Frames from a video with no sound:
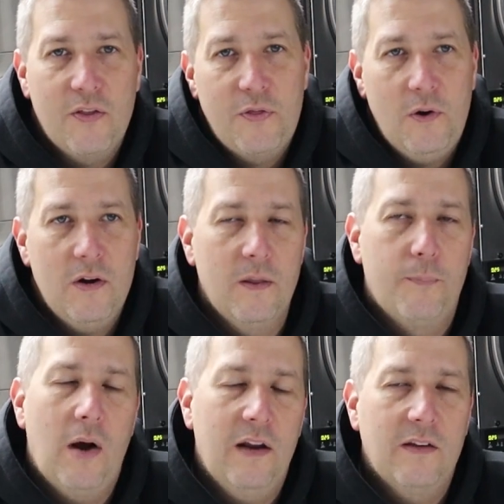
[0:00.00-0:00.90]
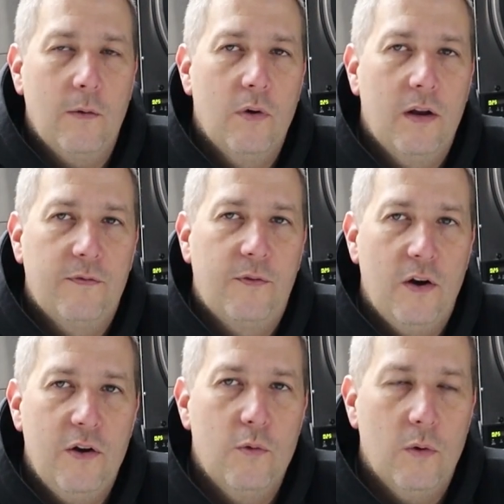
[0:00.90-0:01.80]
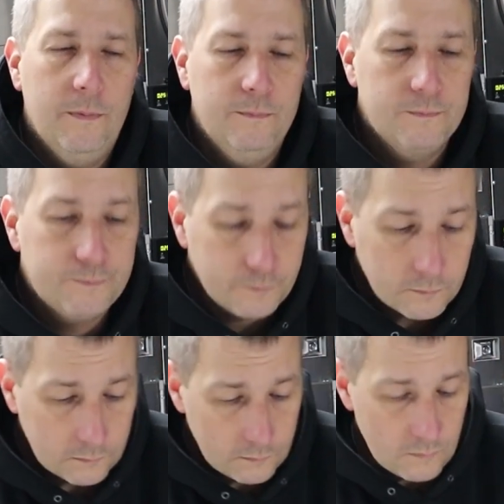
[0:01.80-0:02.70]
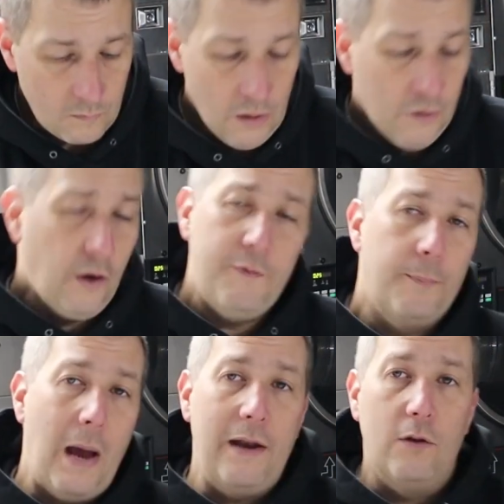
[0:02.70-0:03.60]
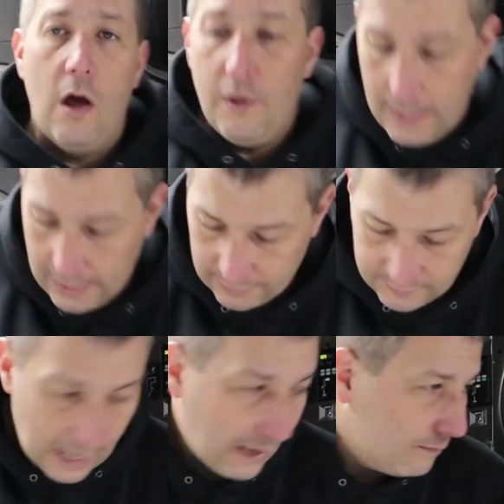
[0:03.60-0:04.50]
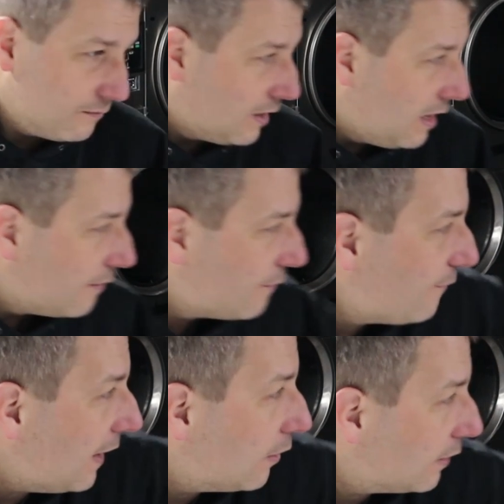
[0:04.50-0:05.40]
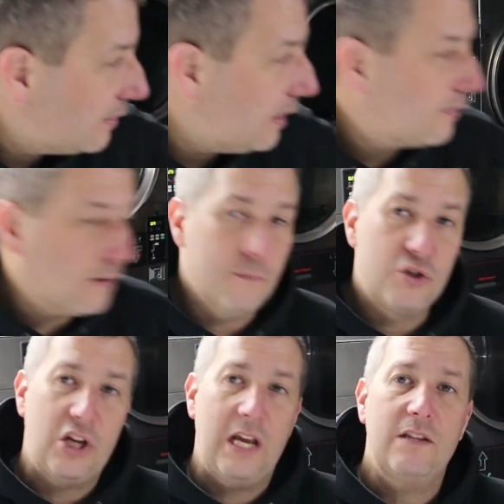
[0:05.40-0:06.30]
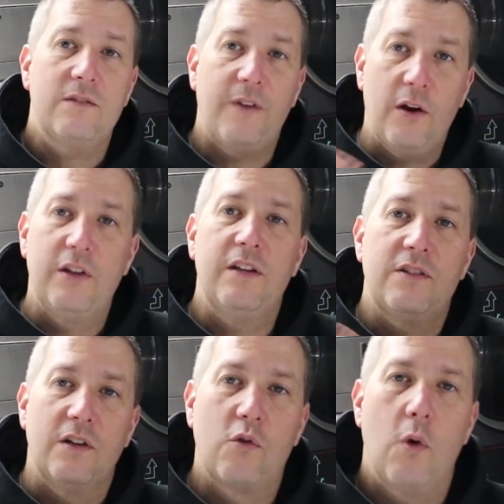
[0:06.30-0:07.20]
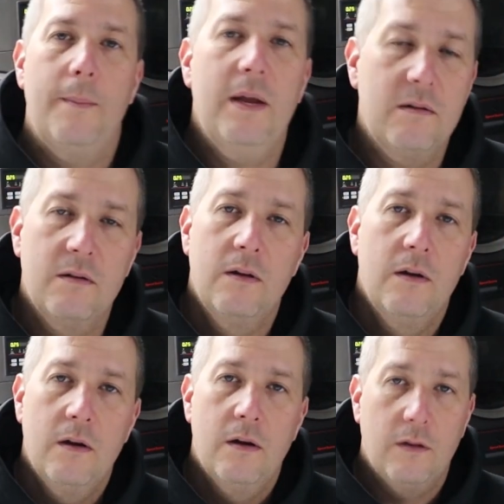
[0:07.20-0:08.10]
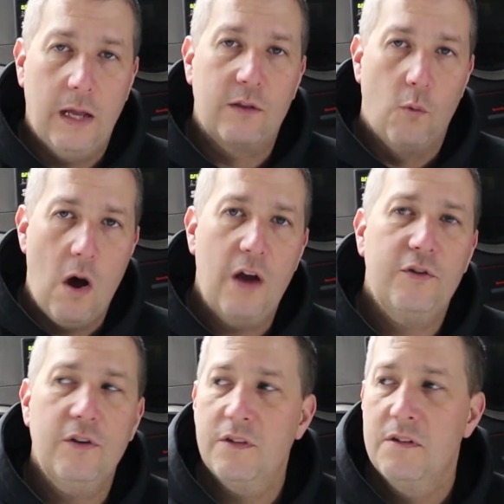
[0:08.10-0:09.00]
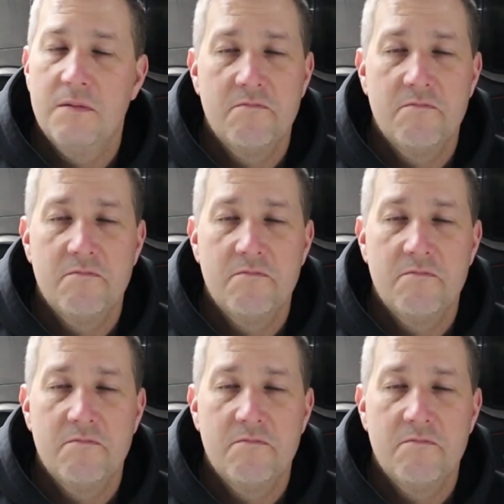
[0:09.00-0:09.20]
1/3 of the price I would have for a new one. So if you're buying a laundromat, it's got fairly decent machines, fairly decent equipment, like the washers,